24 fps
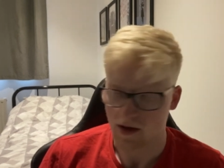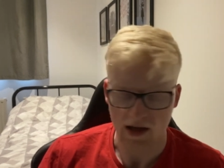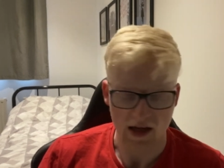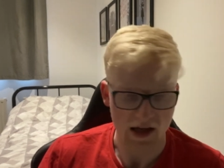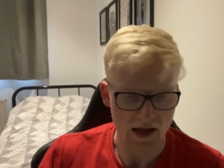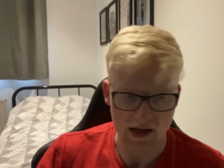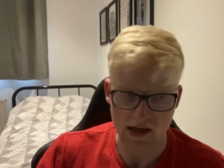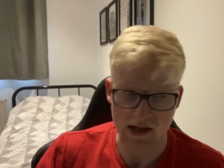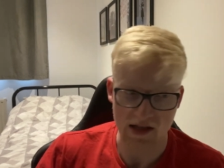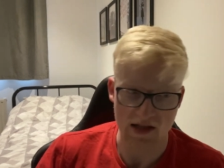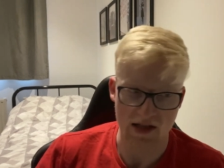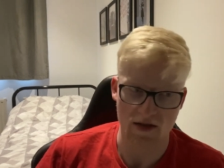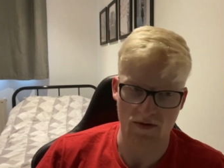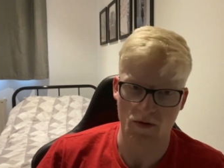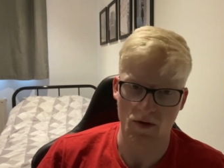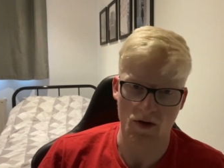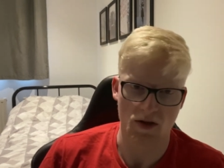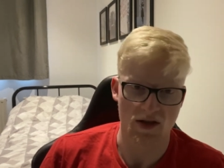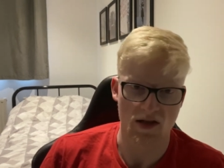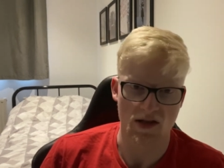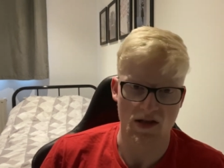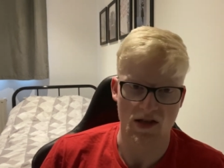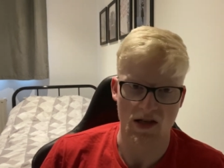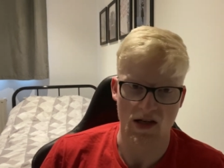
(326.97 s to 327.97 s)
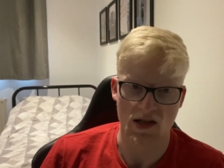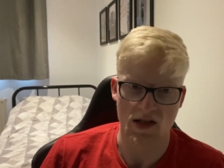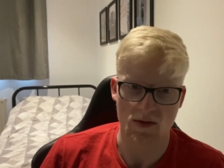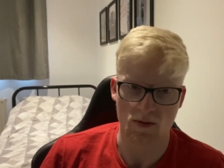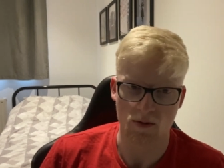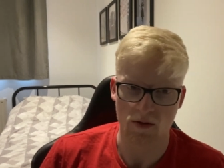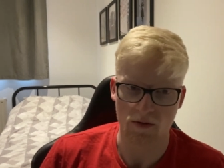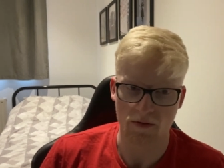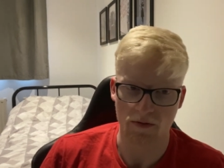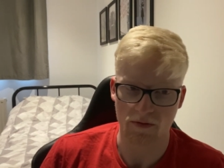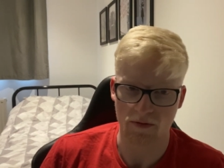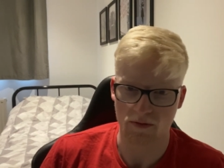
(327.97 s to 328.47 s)
He gets his first assist
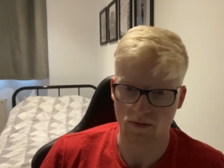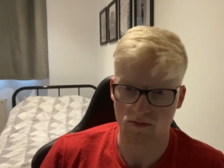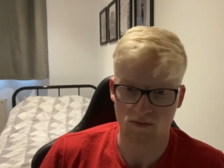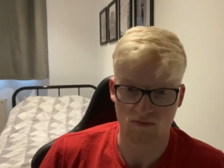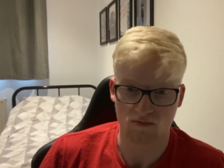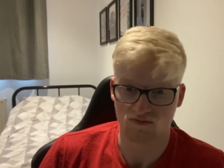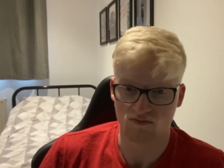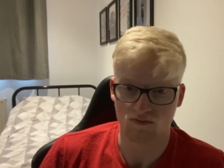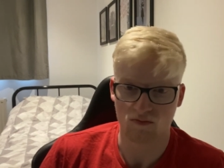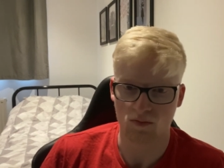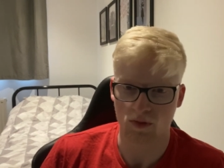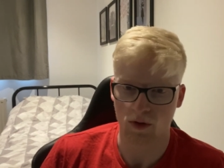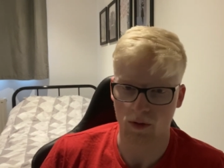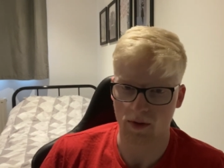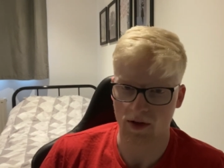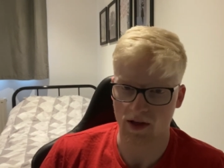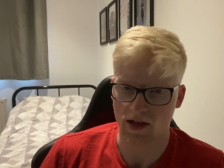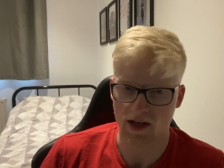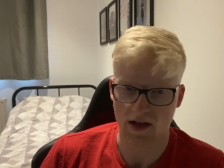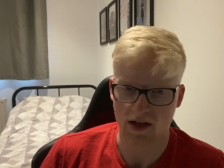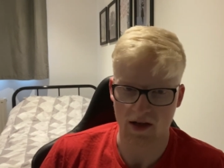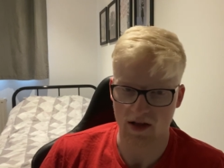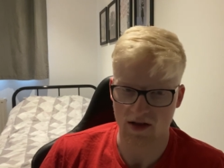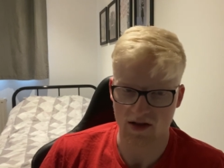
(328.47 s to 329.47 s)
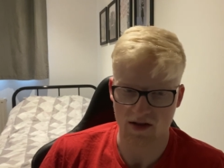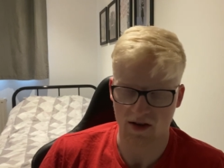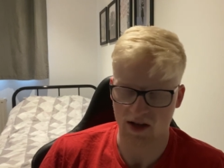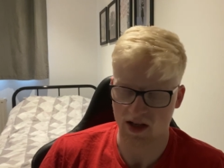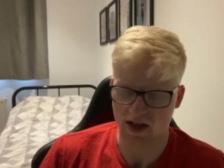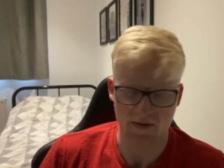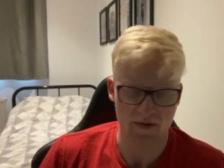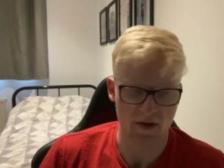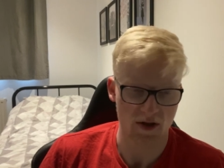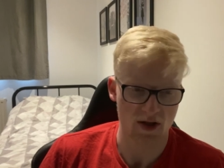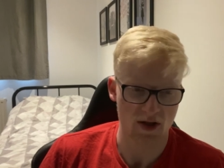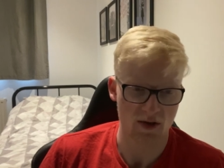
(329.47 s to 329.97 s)
with probably inside
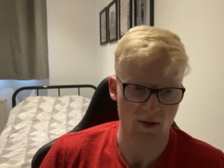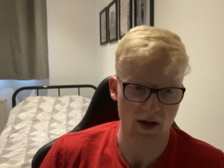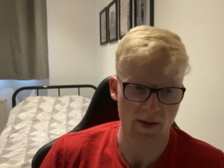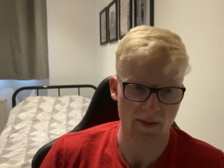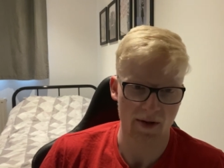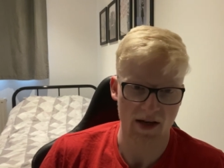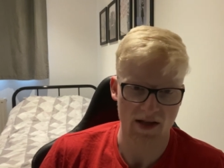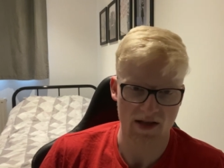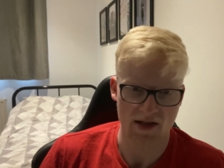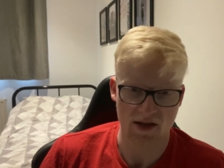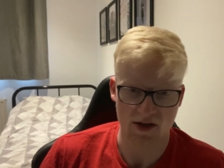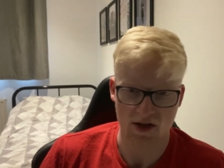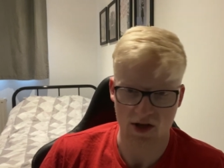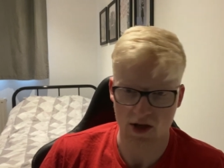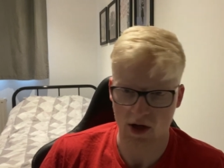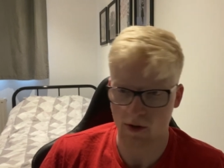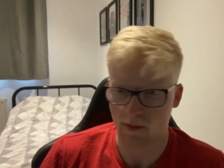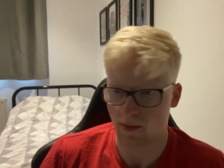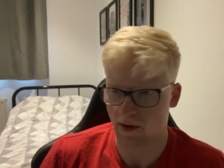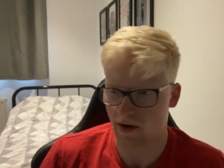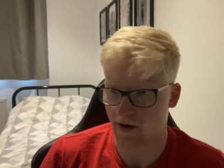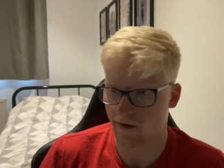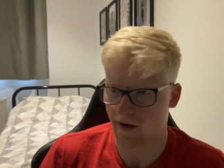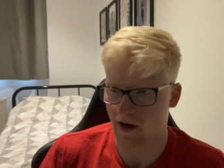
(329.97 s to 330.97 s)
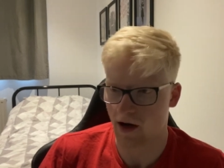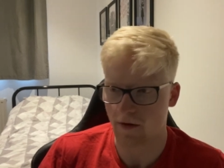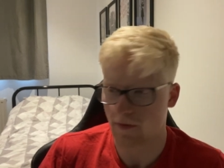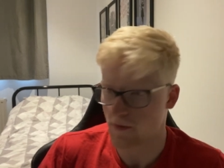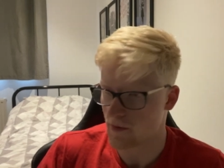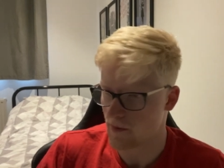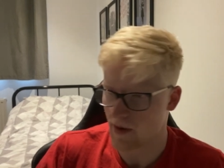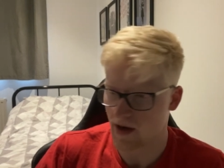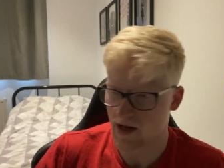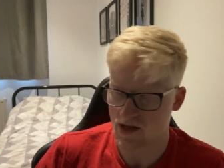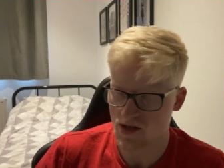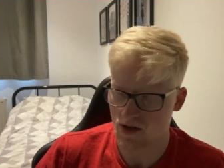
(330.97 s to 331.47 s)
his first 20 minutes as a Charlton player and
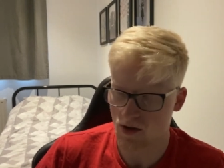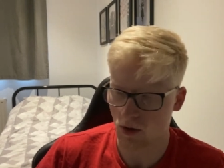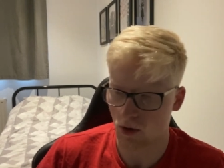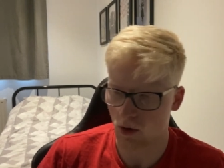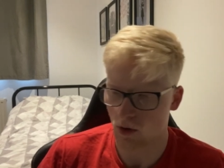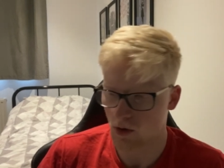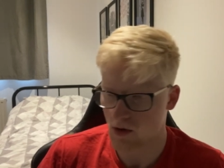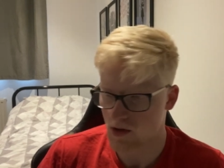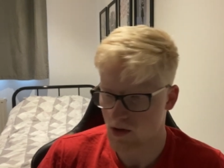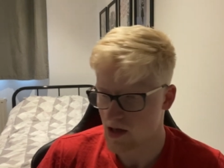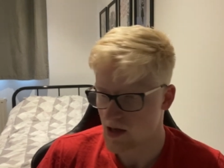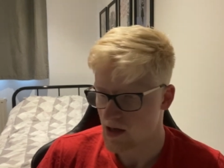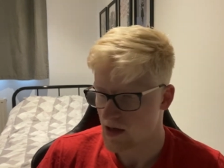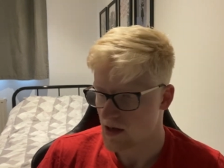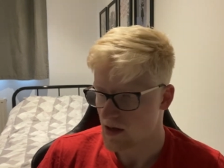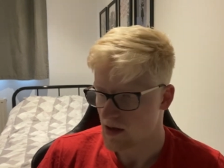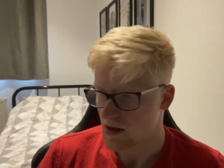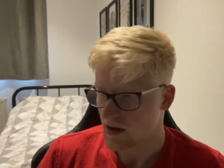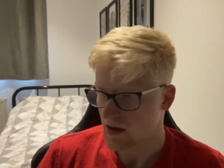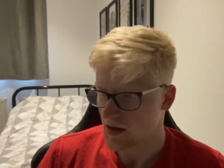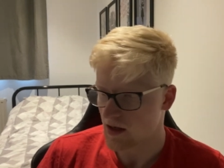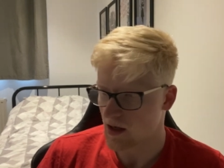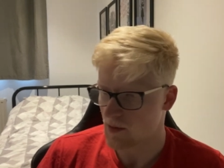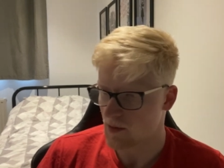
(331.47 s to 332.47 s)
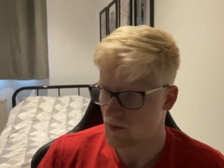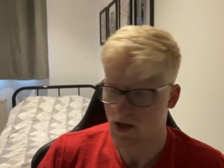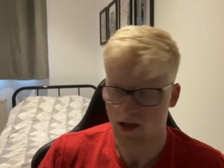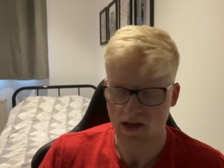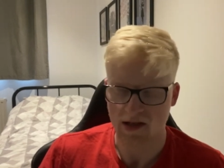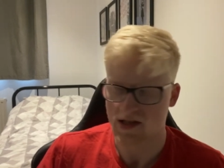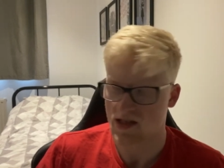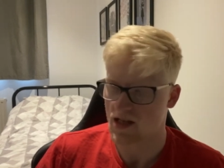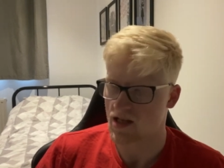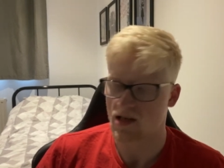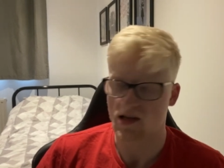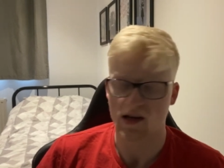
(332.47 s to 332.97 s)
Alfie May scores and then we
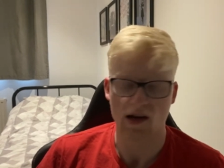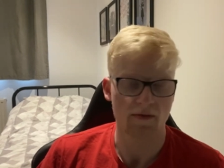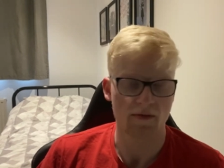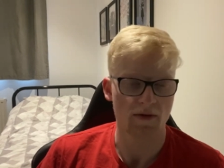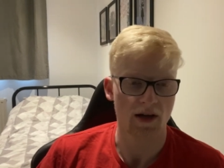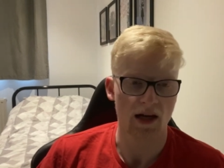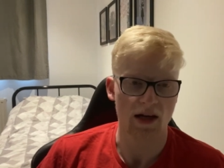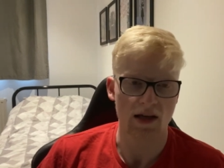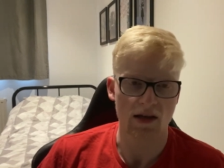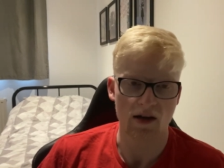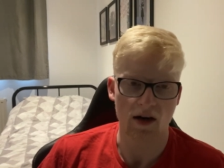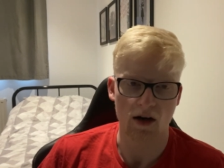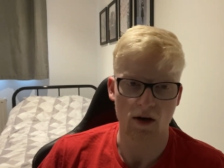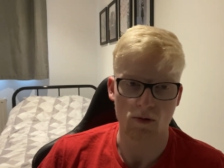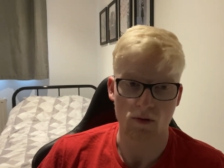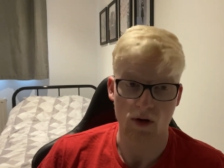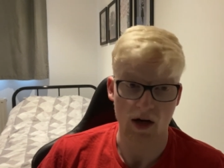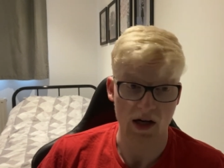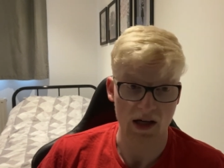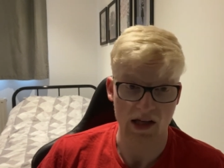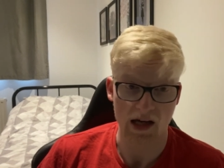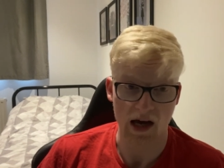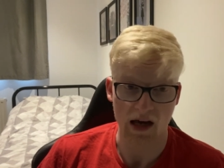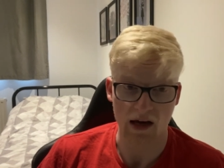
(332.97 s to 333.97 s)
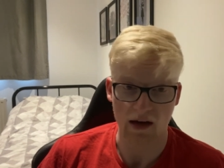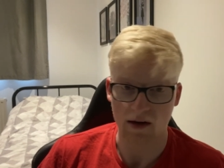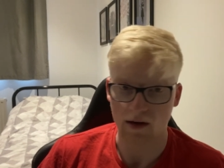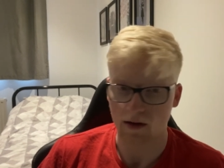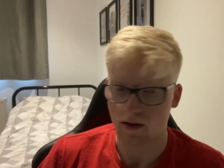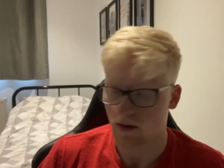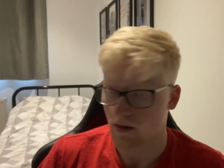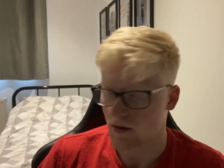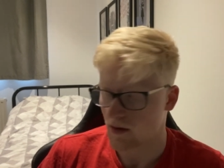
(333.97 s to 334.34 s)
concede another late goal again.